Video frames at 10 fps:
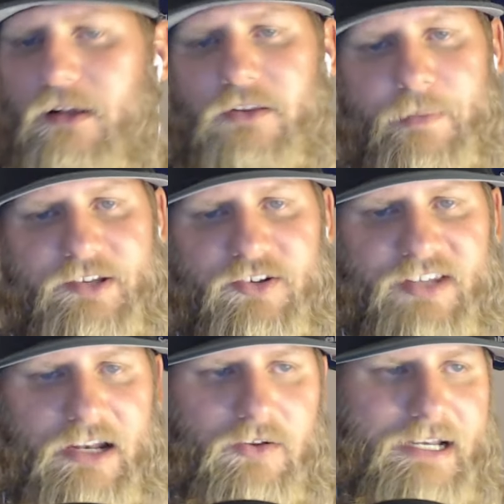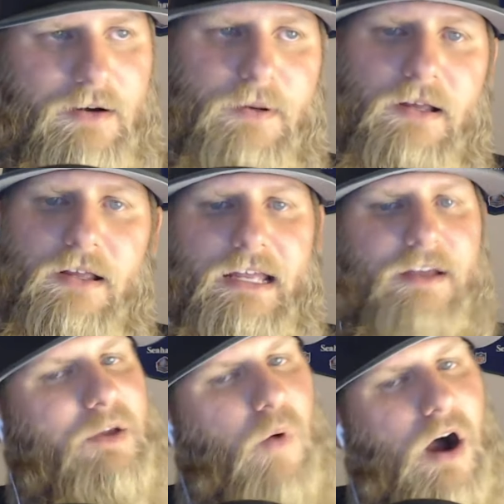Let me just settle in here.
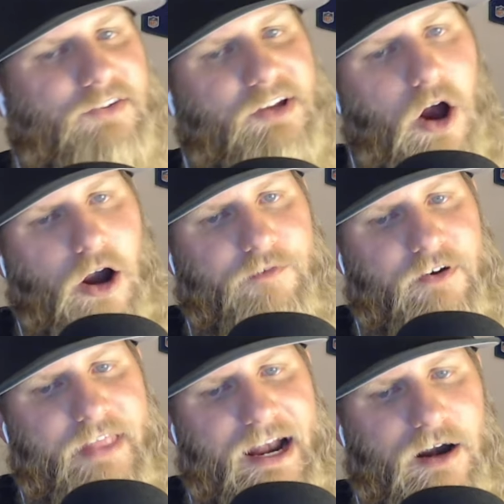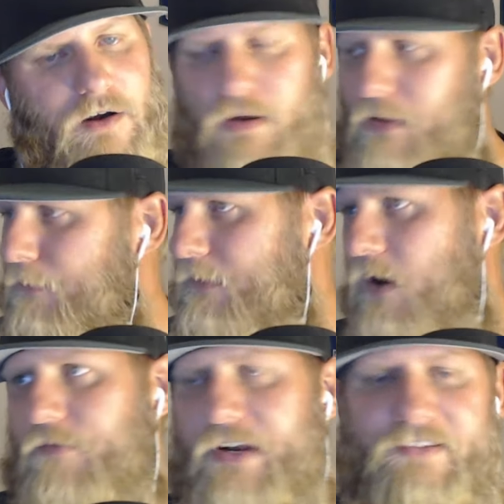He walks Garver there.
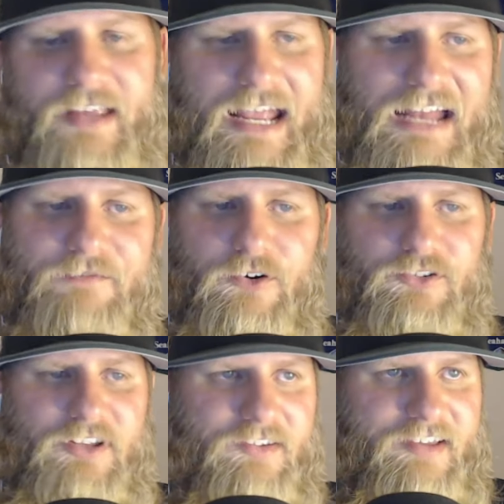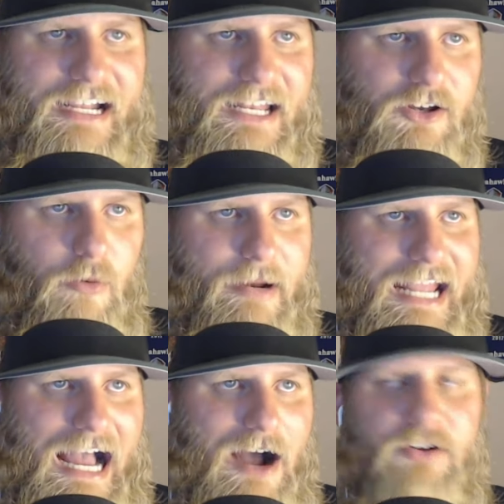Garver gets a hit, first and second,
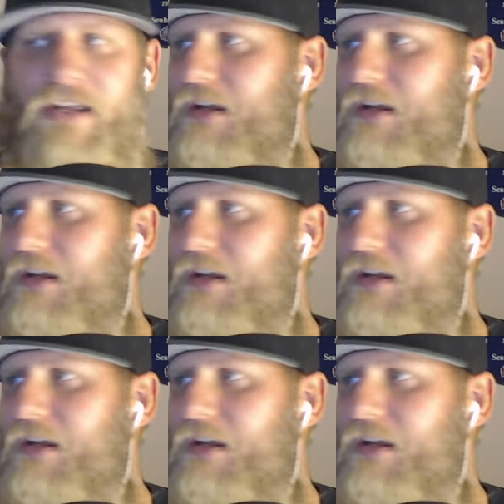nobody out.